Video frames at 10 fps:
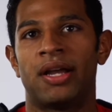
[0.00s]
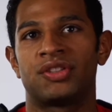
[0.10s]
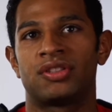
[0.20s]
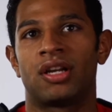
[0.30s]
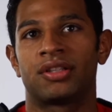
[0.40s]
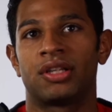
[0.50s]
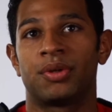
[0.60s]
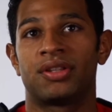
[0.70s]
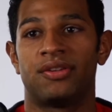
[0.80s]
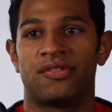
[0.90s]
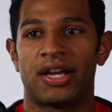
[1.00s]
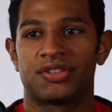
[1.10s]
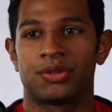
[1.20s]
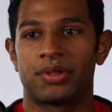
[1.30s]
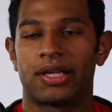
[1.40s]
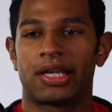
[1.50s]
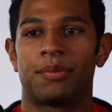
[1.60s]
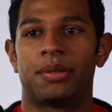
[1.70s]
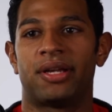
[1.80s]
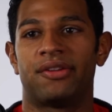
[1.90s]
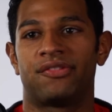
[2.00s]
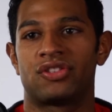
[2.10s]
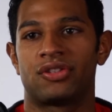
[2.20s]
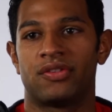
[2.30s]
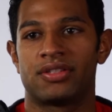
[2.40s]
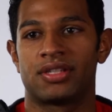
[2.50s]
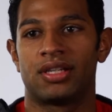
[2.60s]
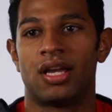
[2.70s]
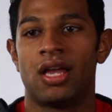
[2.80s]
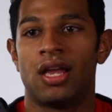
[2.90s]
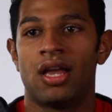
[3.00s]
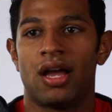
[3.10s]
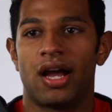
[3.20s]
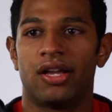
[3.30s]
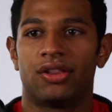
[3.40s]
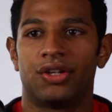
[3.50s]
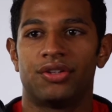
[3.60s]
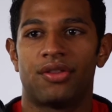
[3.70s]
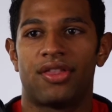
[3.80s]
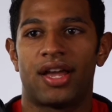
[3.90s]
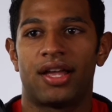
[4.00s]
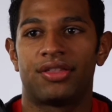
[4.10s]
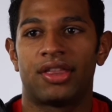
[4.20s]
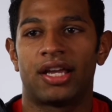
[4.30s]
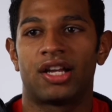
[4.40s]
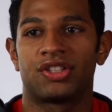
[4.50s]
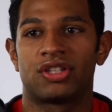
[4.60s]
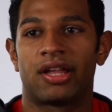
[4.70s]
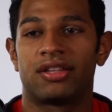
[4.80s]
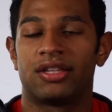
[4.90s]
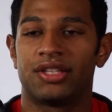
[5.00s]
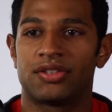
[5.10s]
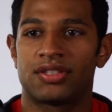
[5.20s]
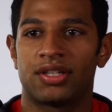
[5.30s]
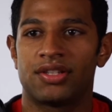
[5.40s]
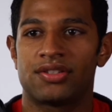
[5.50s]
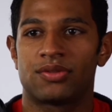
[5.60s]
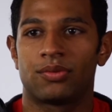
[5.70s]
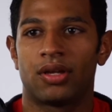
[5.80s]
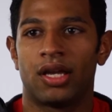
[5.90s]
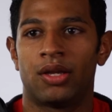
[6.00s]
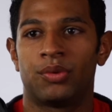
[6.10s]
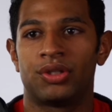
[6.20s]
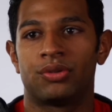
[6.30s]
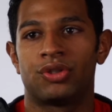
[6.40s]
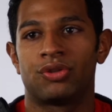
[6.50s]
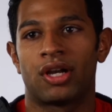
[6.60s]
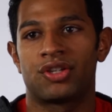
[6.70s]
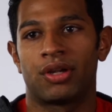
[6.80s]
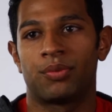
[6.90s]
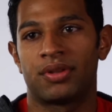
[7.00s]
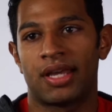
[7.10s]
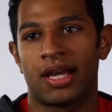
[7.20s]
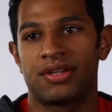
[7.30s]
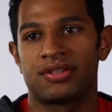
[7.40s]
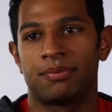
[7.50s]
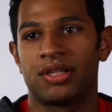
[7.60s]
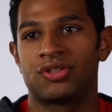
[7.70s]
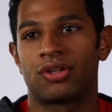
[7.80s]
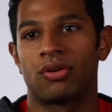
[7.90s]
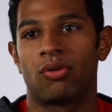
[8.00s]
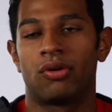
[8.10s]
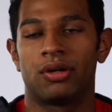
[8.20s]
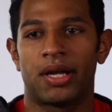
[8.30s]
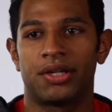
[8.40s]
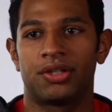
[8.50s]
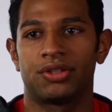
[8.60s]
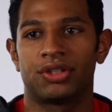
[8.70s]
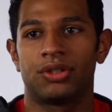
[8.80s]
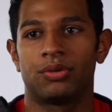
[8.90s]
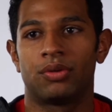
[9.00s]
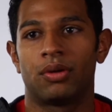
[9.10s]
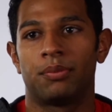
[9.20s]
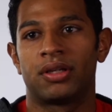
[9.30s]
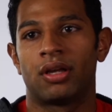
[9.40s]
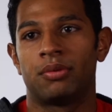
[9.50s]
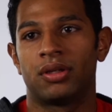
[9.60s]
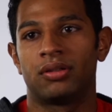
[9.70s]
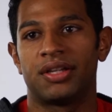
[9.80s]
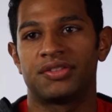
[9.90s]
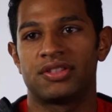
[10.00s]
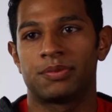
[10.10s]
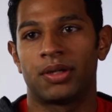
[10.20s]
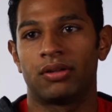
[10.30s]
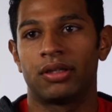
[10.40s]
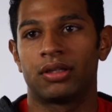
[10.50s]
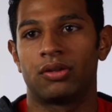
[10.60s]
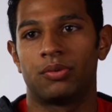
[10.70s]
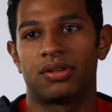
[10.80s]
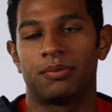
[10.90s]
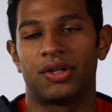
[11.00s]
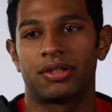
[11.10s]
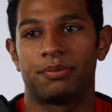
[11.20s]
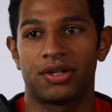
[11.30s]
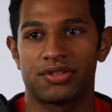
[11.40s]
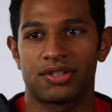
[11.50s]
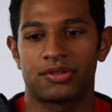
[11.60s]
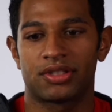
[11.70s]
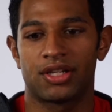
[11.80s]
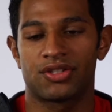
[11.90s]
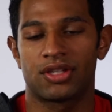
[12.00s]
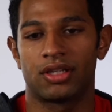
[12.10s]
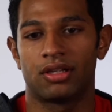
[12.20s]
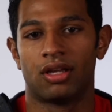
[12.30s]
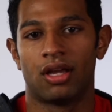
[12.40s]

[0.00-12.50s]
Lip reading: After talking with the advisor when I came on my official visit, I learned that they actually had legal studies, and when you graduate with that as a major or a minor, you become a licensed paralegal with the American Bar Association.